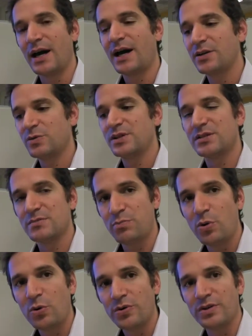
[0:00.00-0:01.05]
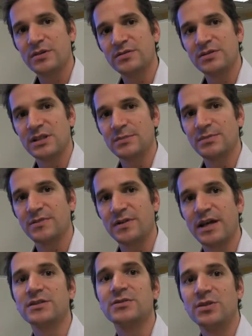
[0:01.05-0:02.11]
How do we support those teams
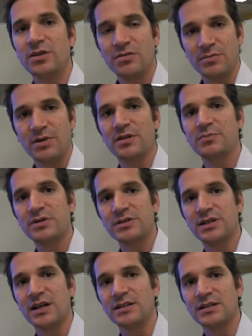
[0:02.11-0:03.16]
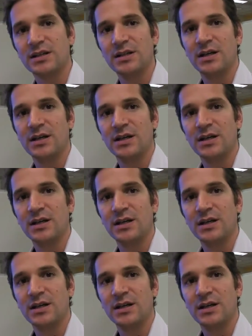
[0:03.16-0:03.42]
for that 2 to 3 month process?